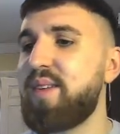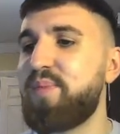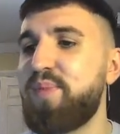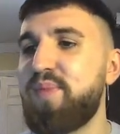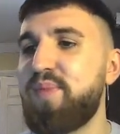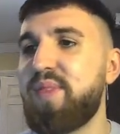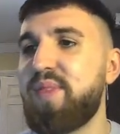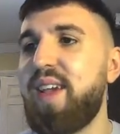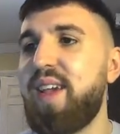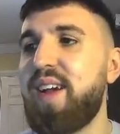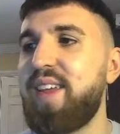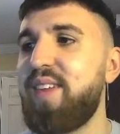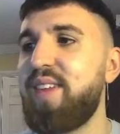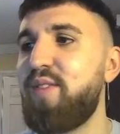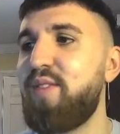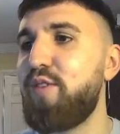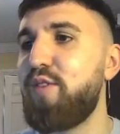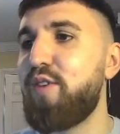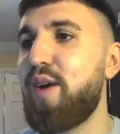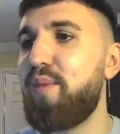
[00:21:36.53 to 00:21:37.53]
Yeah,
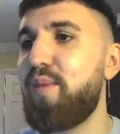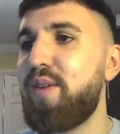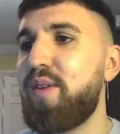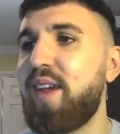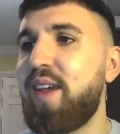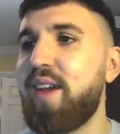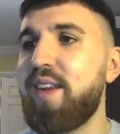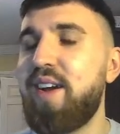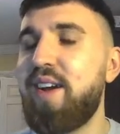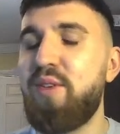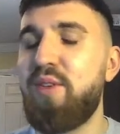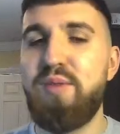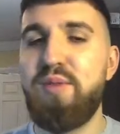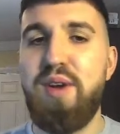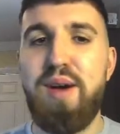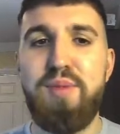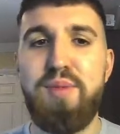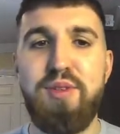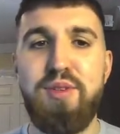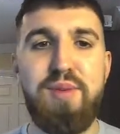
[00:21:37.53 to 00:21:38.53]
you've got me thinking now with
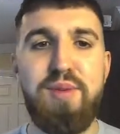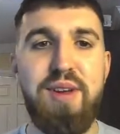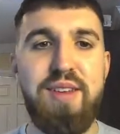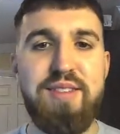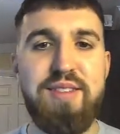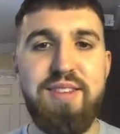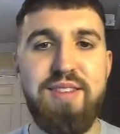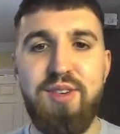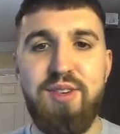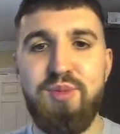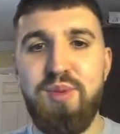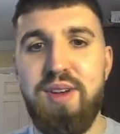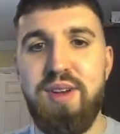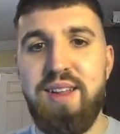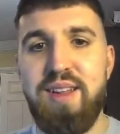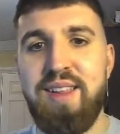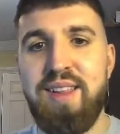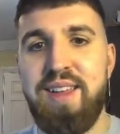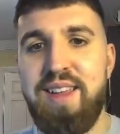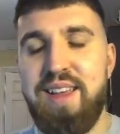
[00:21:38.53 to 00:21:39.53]
Robbo, to be honest, now as well.
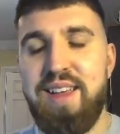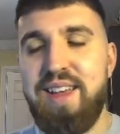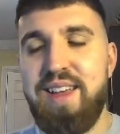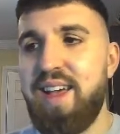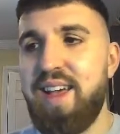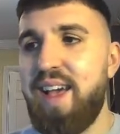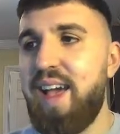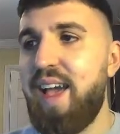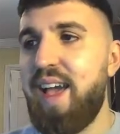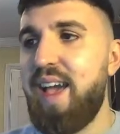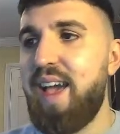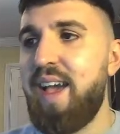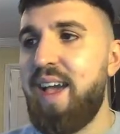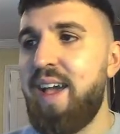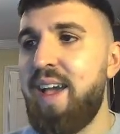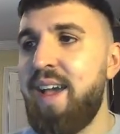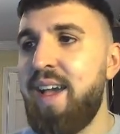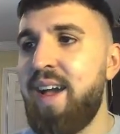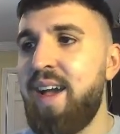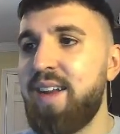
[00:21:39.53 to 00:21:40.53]

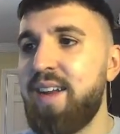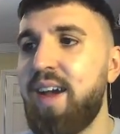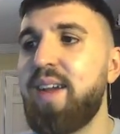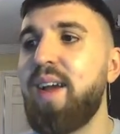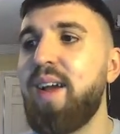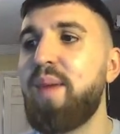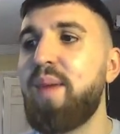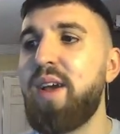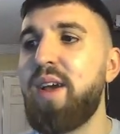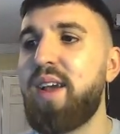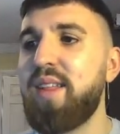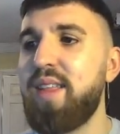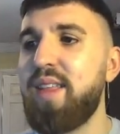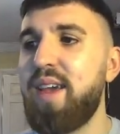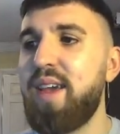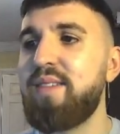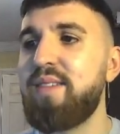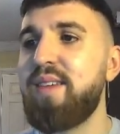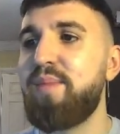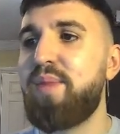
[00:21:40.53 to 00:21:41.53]
I'm liking the
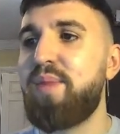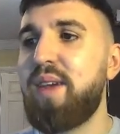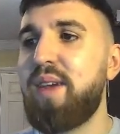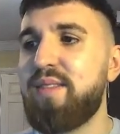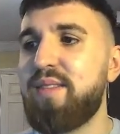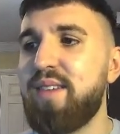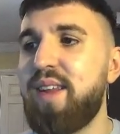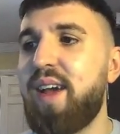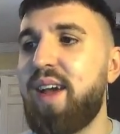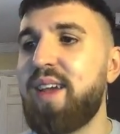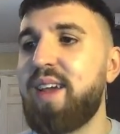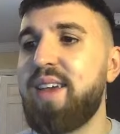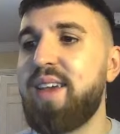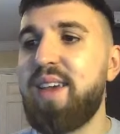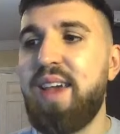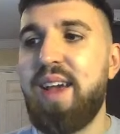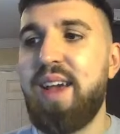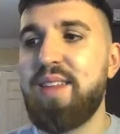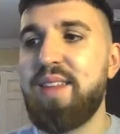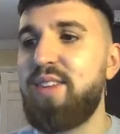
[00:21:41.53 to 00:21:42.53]
Eze pick. Solanke,
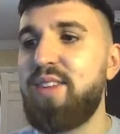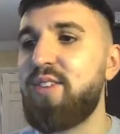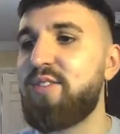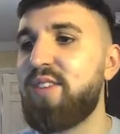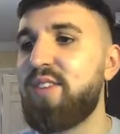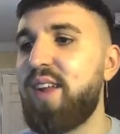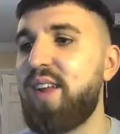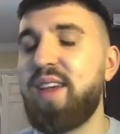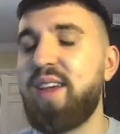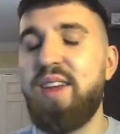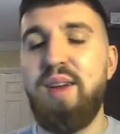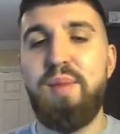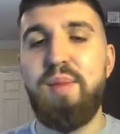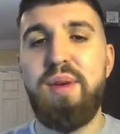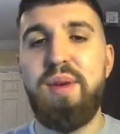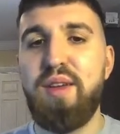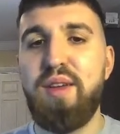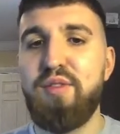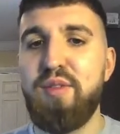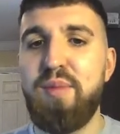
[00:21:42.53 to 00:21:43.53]
yeah, it's either Solanke or Billing
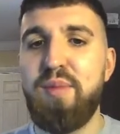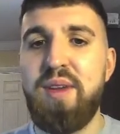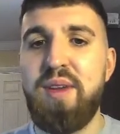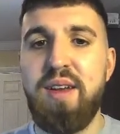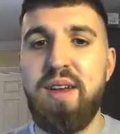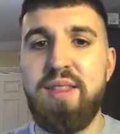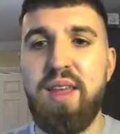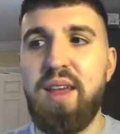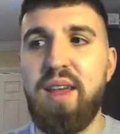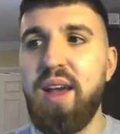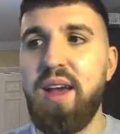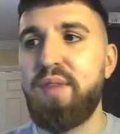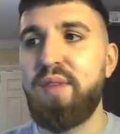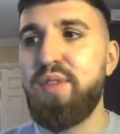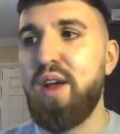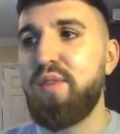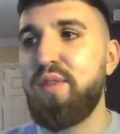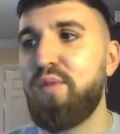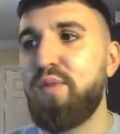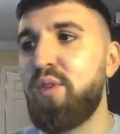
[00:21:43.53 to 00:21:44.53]
for me. I think I have to
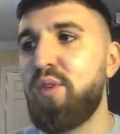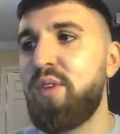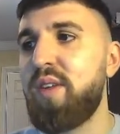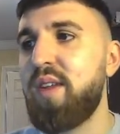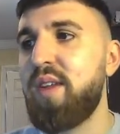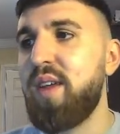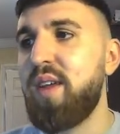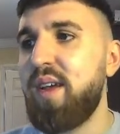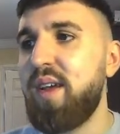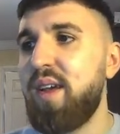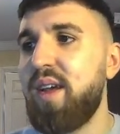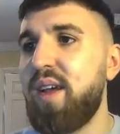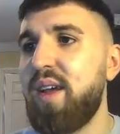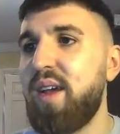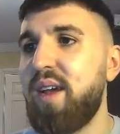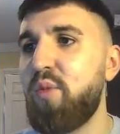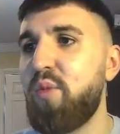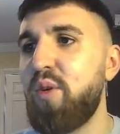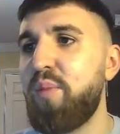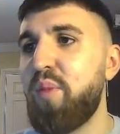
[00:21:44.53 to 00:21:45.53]
have one
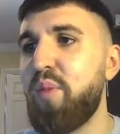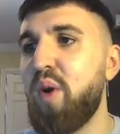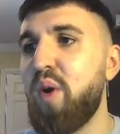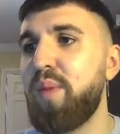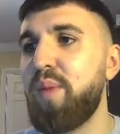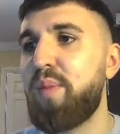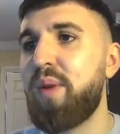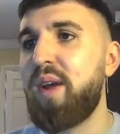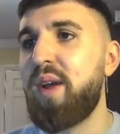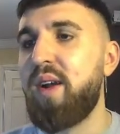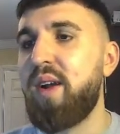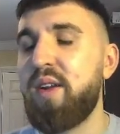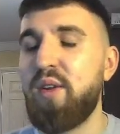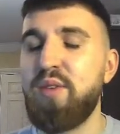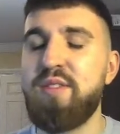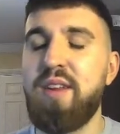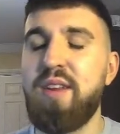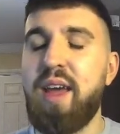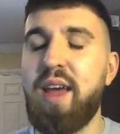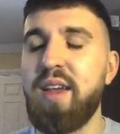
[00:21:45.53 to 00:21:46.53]
Bournemouth player. I know
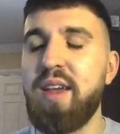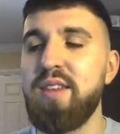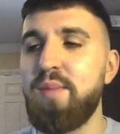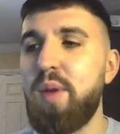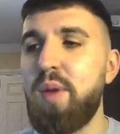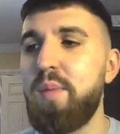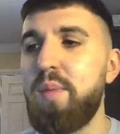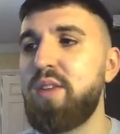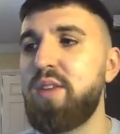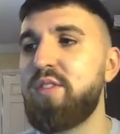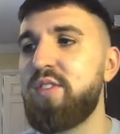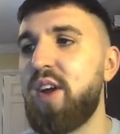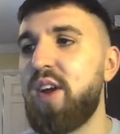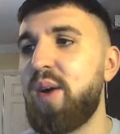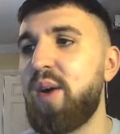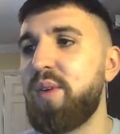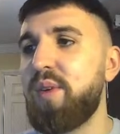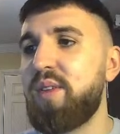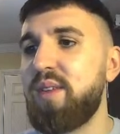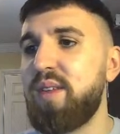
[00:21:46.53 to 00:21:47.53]
Solanke's on my bench now,
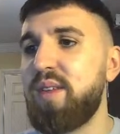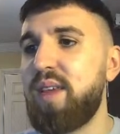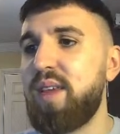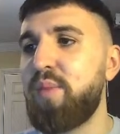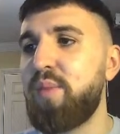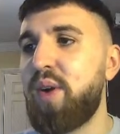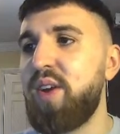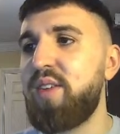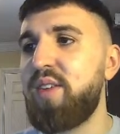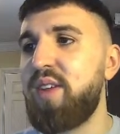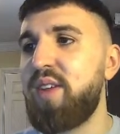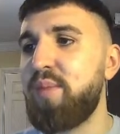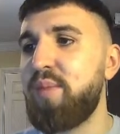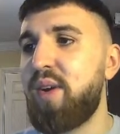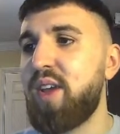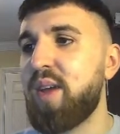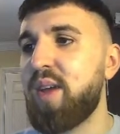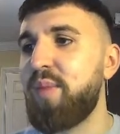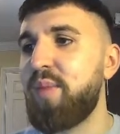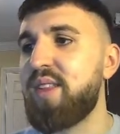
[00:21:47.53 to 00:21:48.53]
but he might
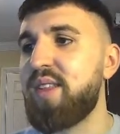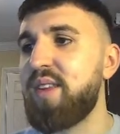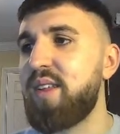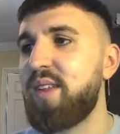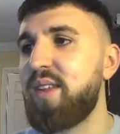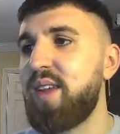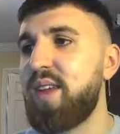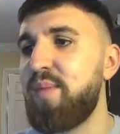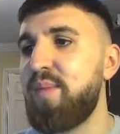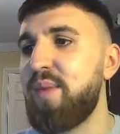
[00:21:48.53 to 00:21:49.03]
come into the team.